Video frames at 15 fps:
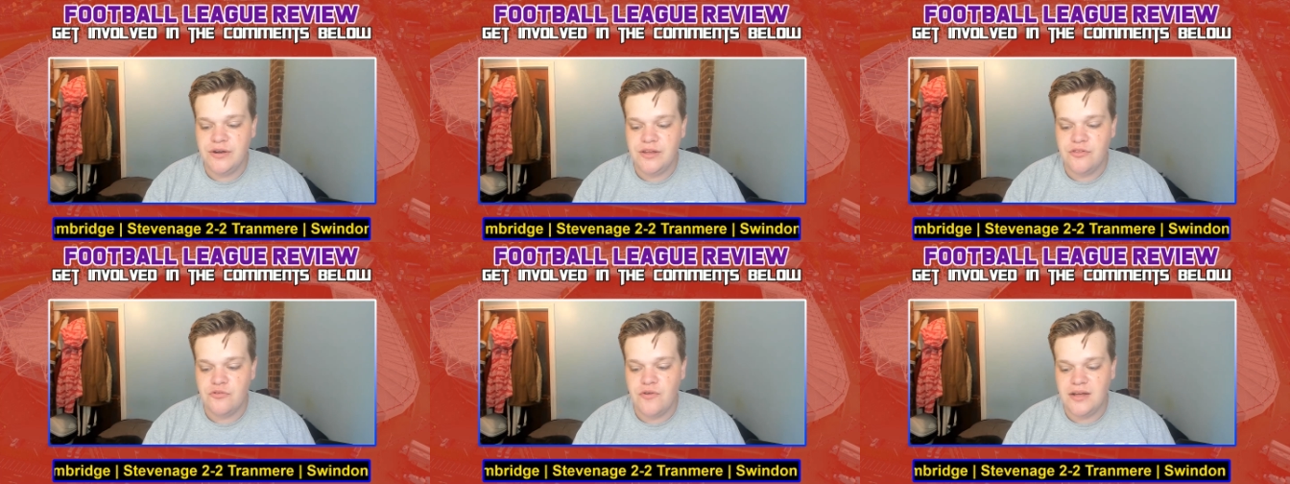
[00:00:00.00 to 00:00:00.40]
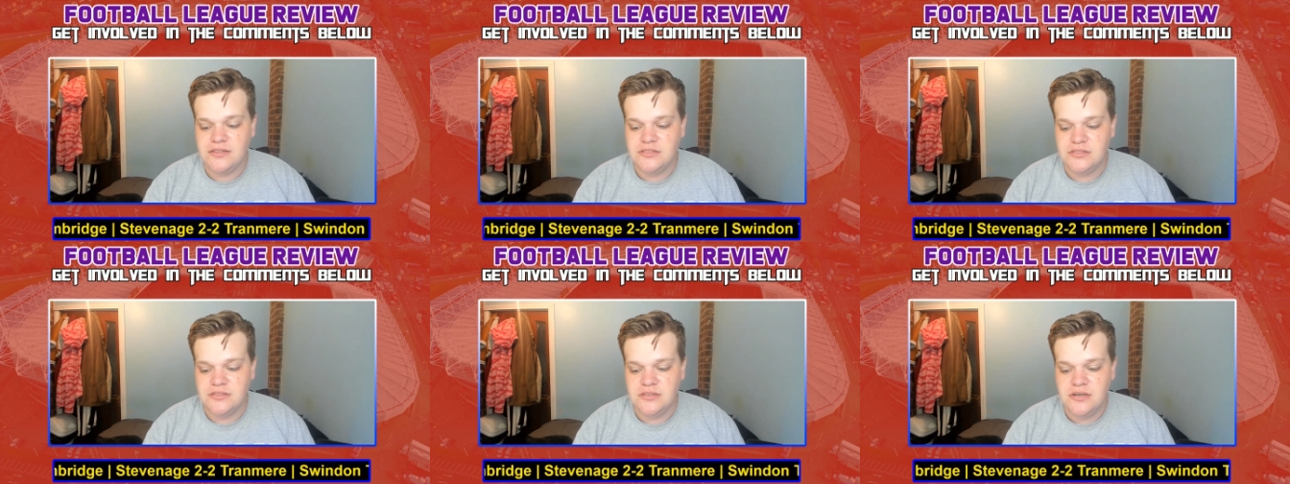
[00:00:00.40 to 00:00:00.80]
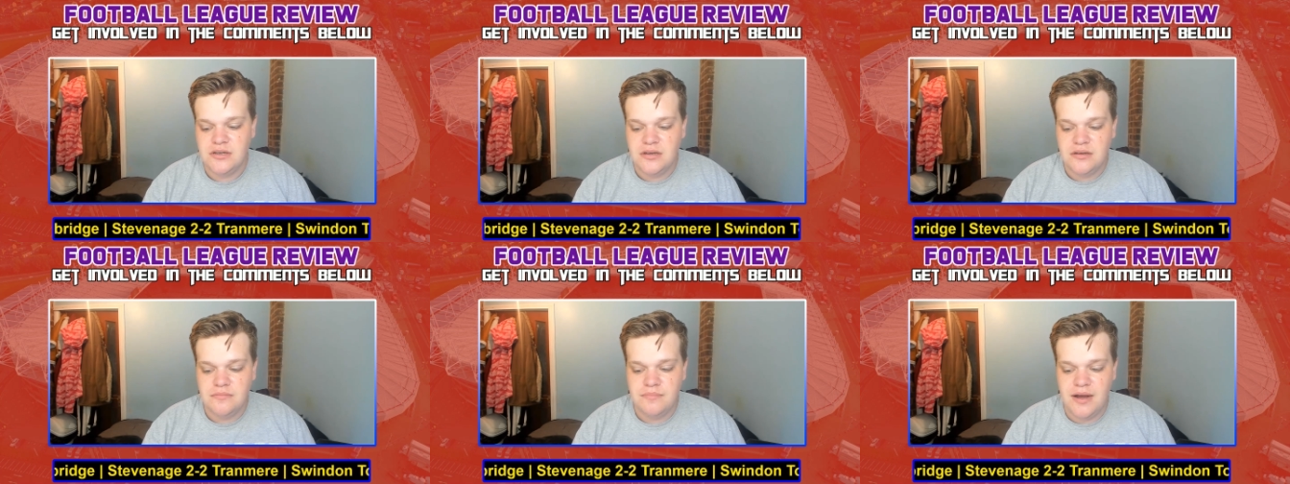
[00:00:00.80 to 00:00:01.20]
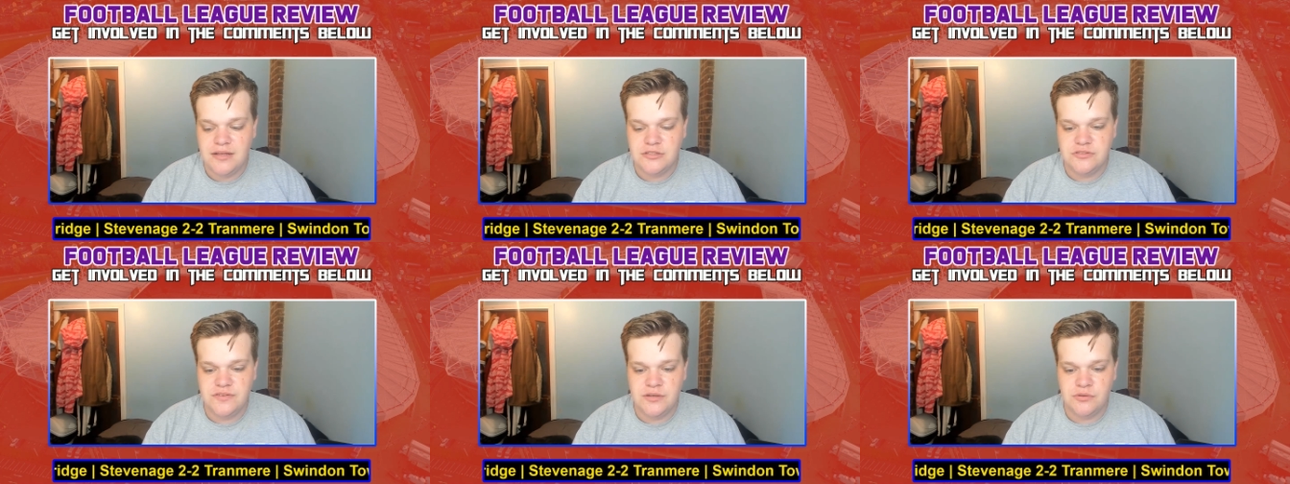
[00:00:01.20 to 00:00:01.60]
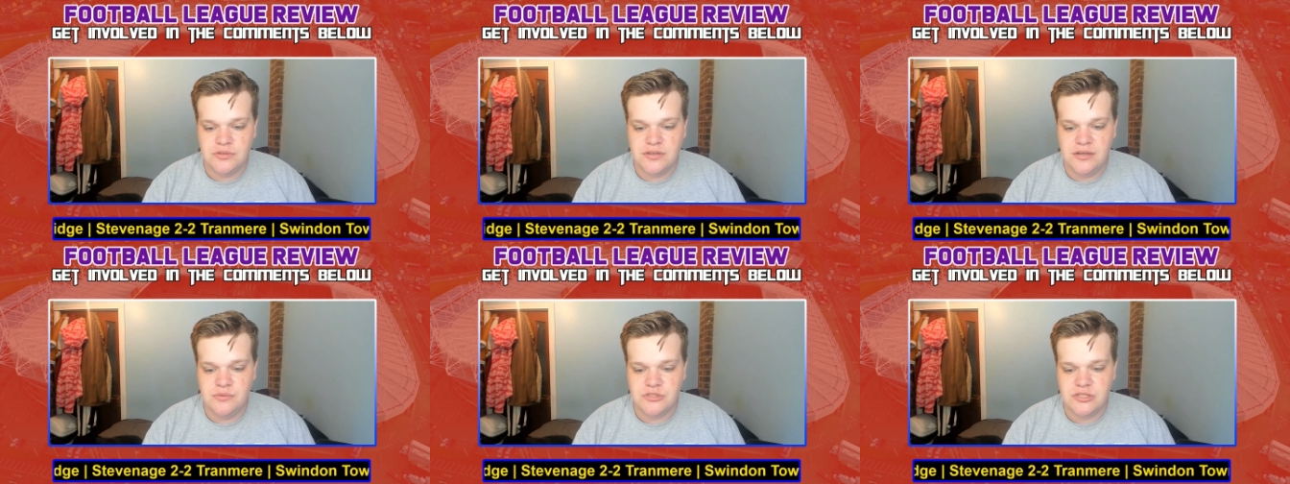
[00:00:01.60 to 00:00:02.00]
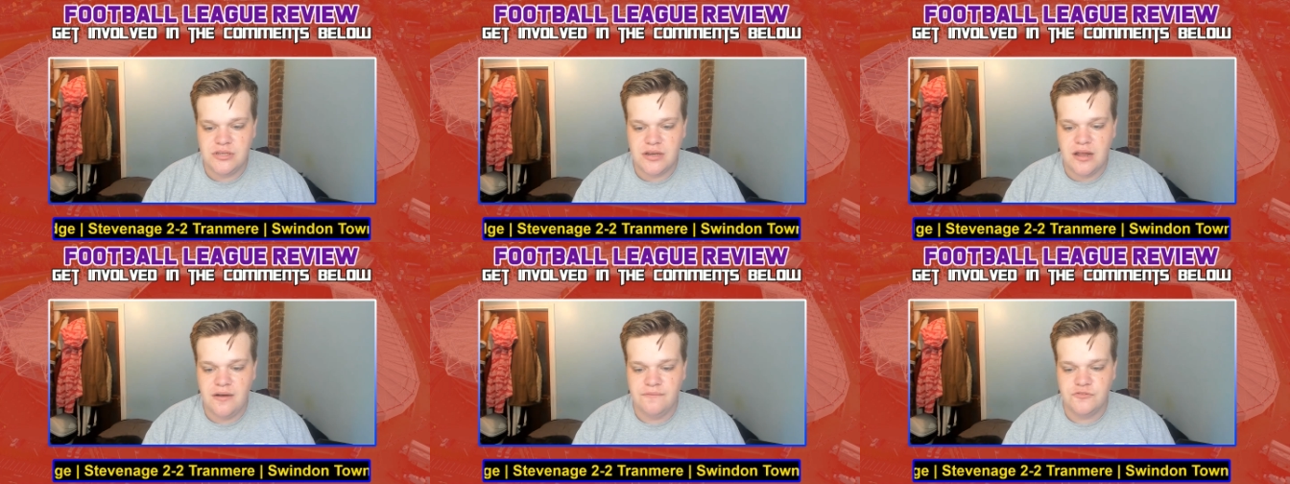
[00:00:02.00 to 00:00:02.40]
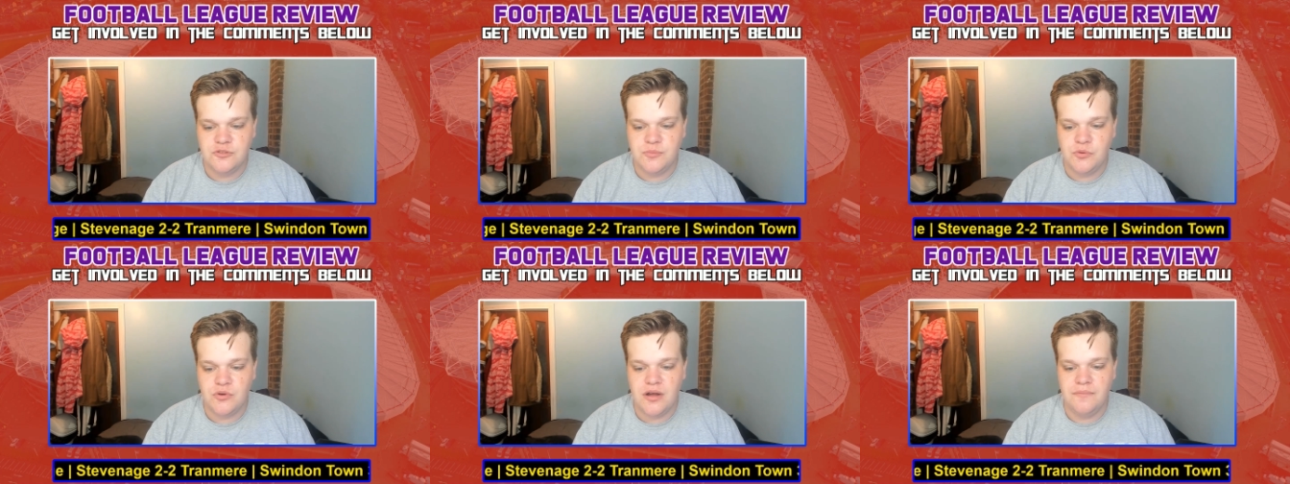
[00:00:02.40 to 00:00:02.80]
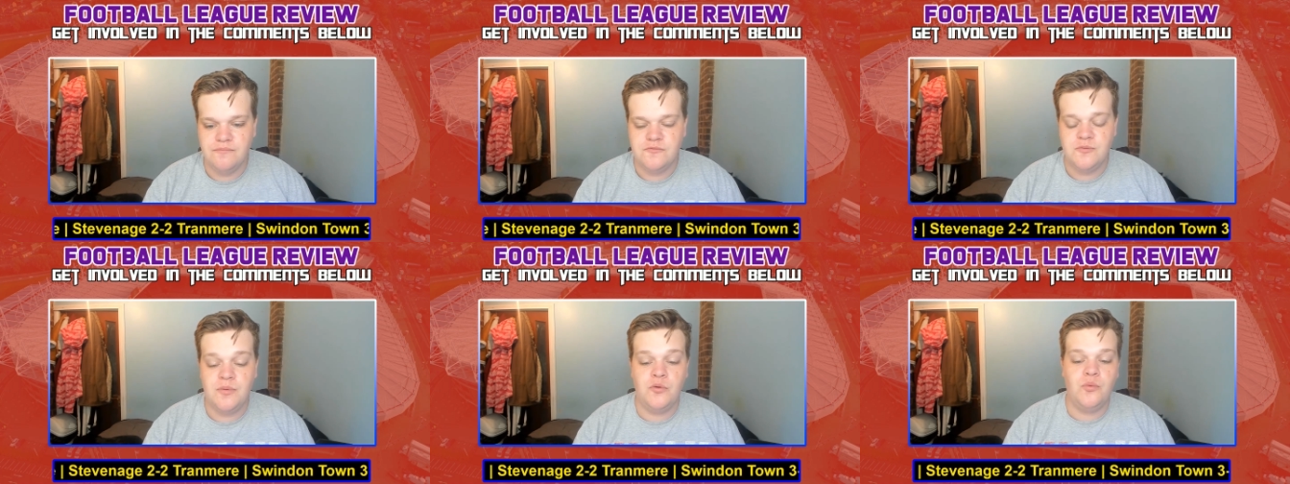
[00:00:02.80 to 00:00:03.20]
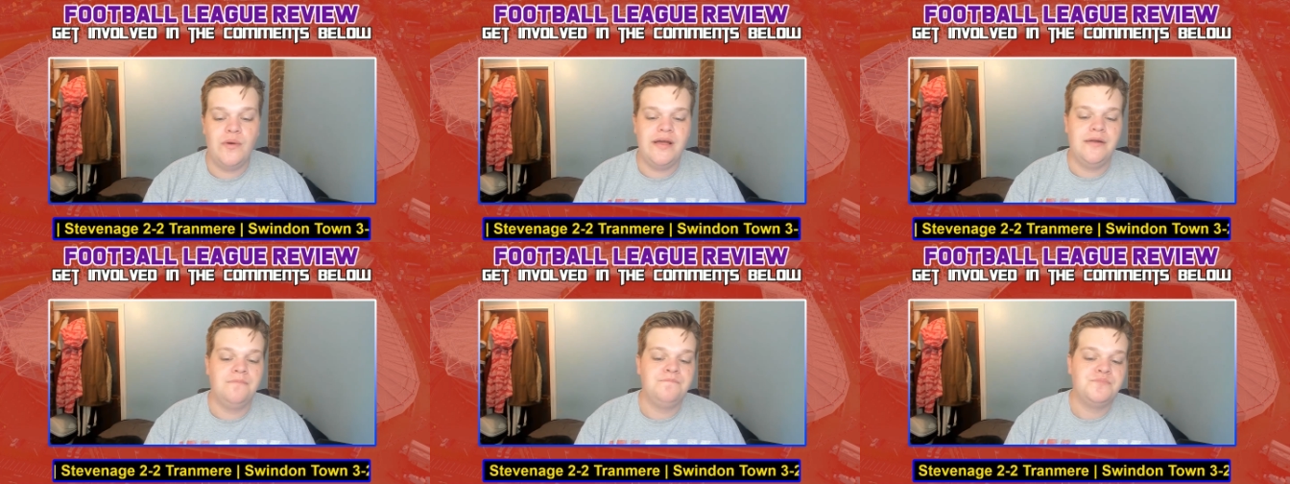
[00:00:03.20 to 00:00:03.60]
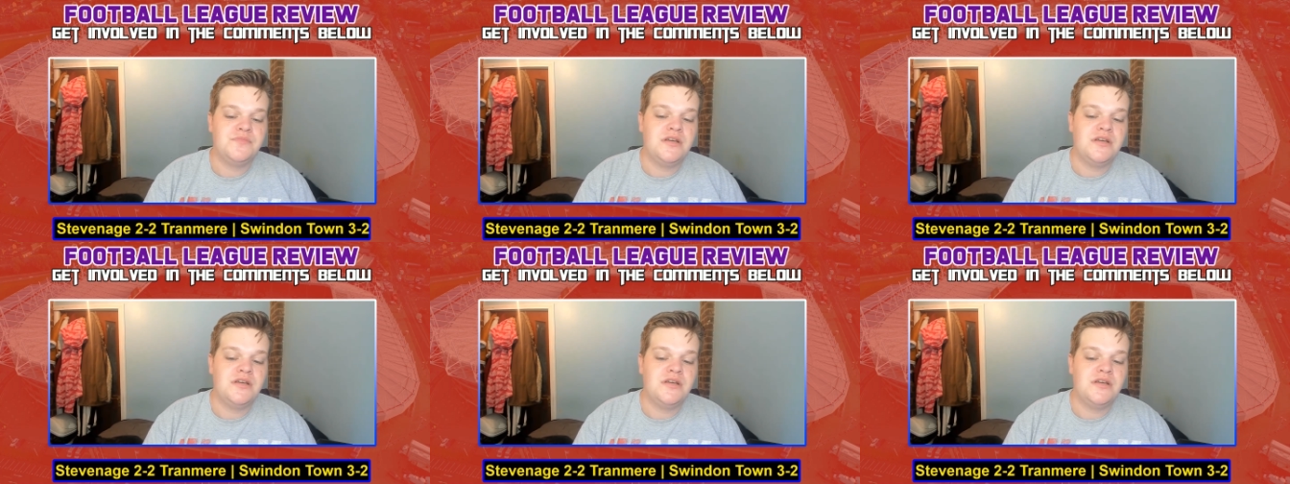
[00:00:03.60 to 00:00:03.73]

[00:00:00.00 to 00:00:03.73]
threaten Mansfield, and it was a comfortable win.